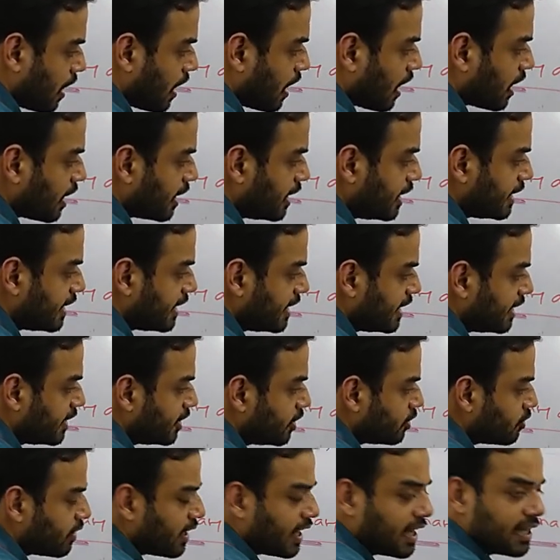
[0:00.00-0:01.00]

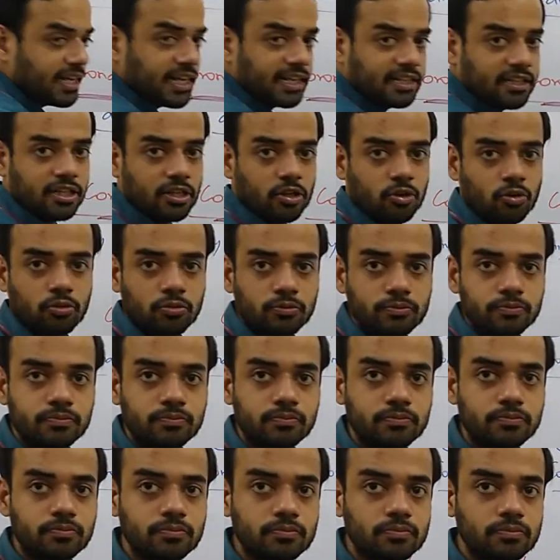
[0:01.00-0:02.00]
arterio and athero.